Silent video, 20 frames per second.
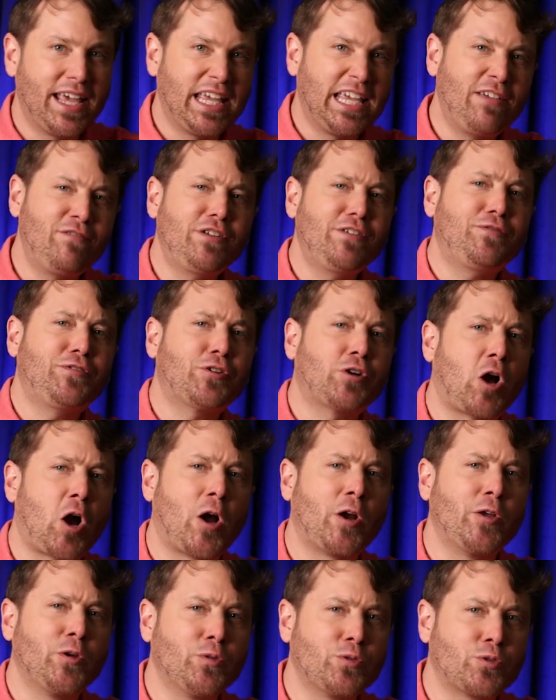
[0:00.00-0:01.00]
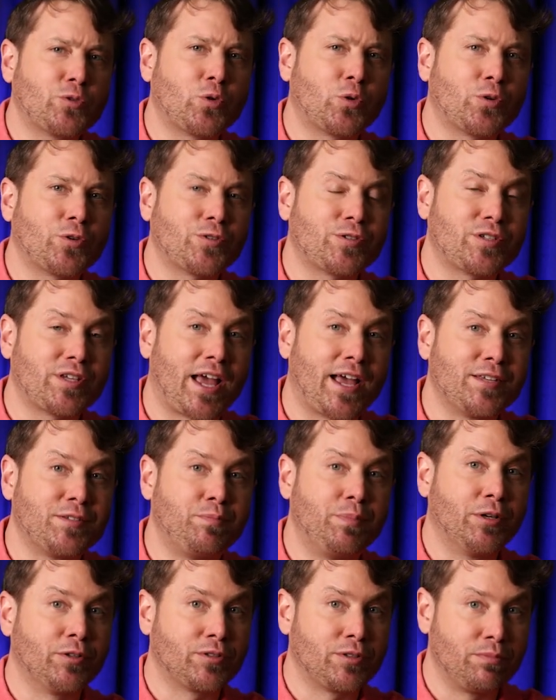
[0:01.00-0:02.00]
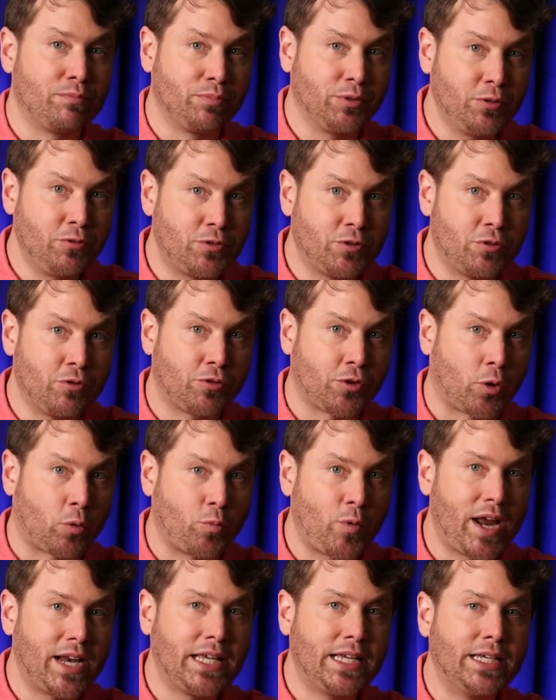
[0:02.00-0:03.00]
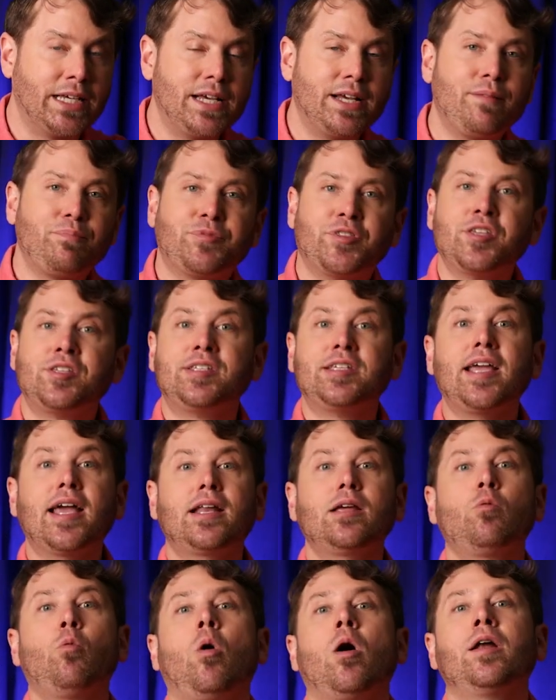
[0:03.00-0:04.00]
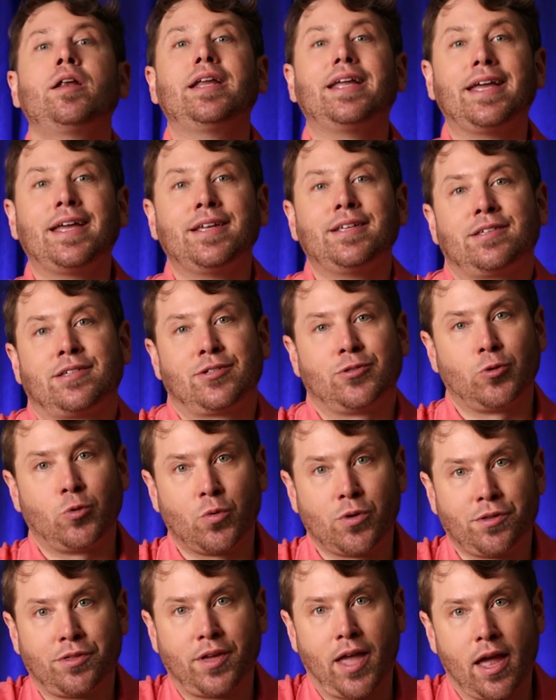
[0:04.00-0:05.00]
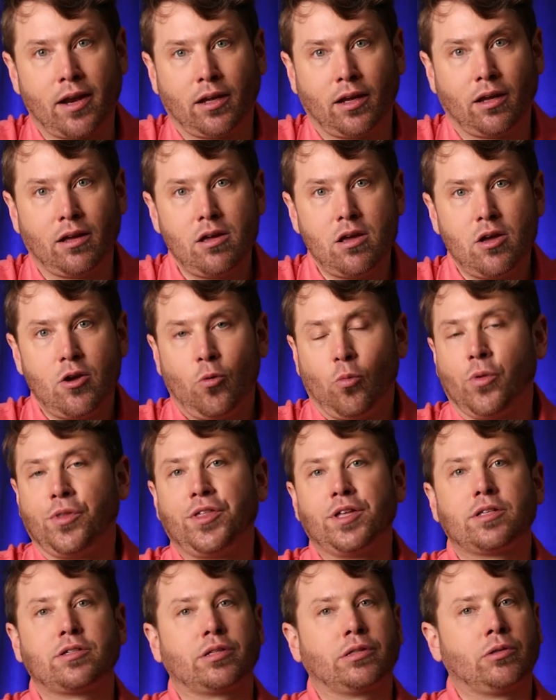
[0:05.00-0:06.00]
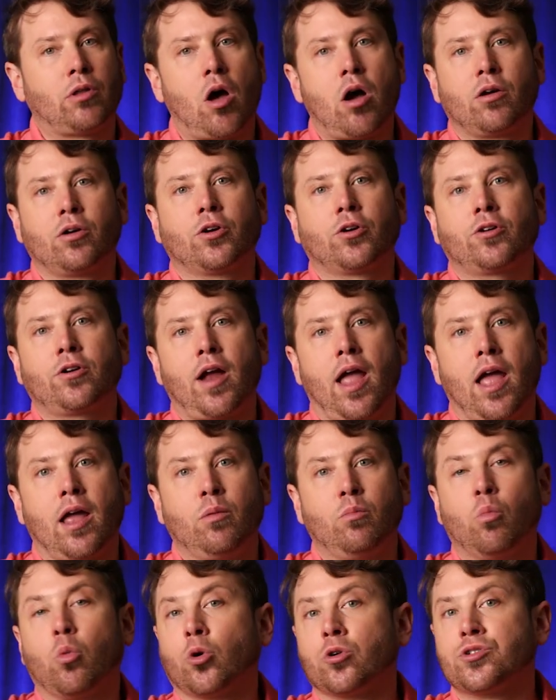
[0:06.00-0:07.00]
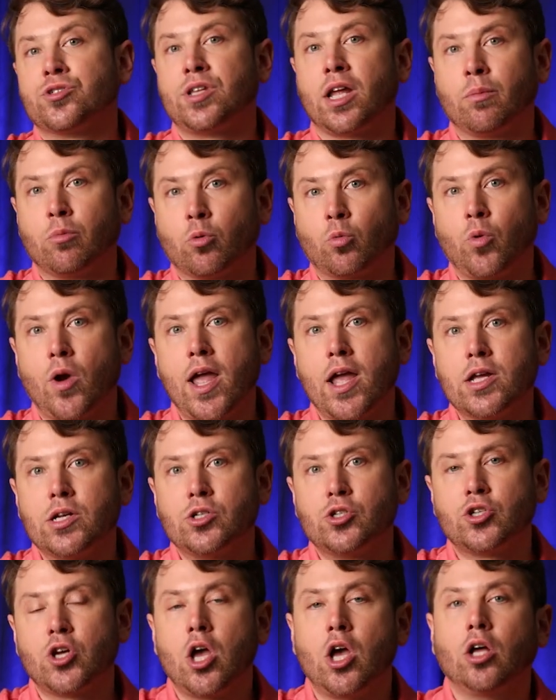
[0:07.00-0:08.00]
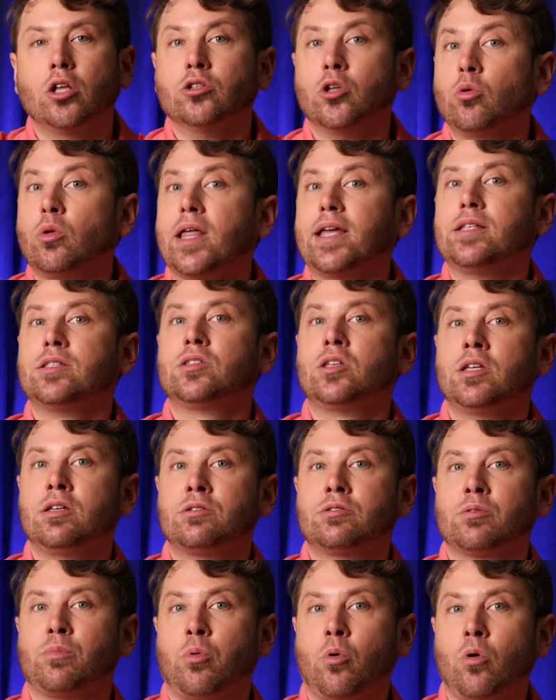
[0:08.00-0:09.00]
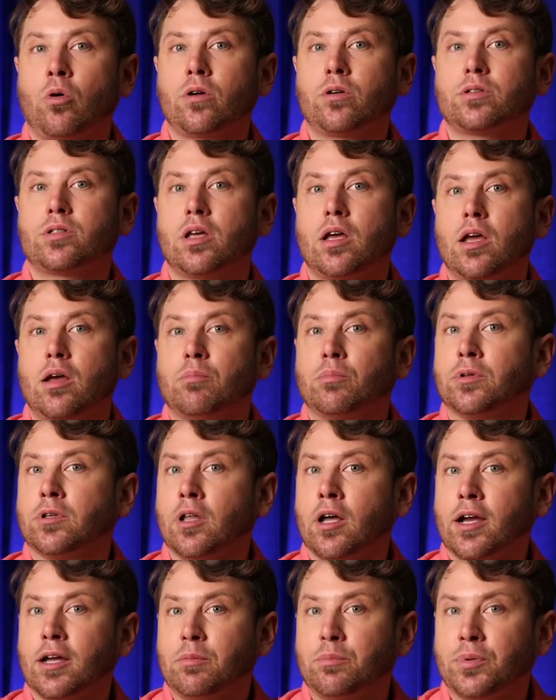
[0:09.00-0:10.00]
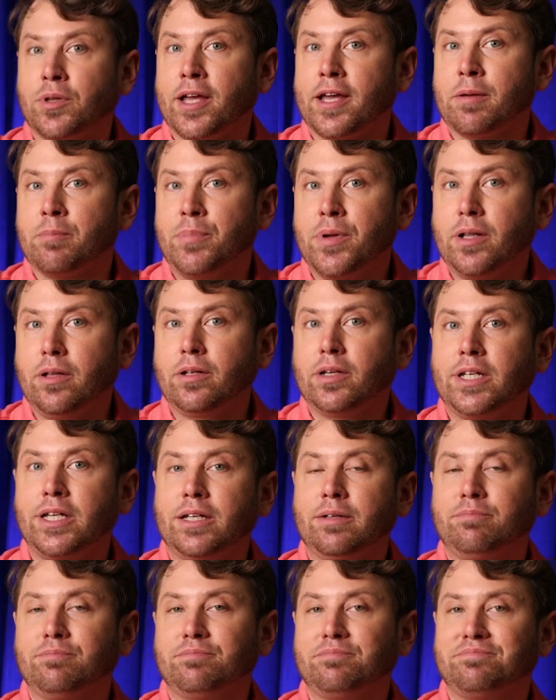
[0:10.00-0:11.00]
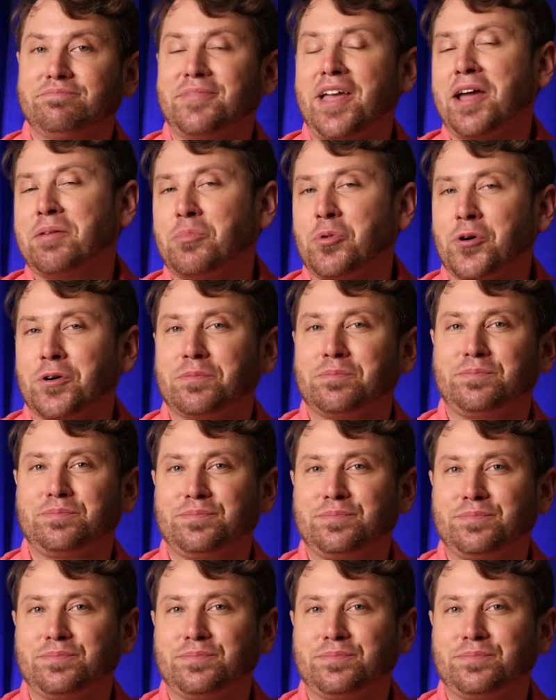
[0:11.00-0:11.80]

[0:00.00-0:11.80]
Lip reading: Even if your audio source has built-in Bluetooth already, the C81 is still worth getting, with its longer and more stable range, low latency support, plug-and-play ability, and more.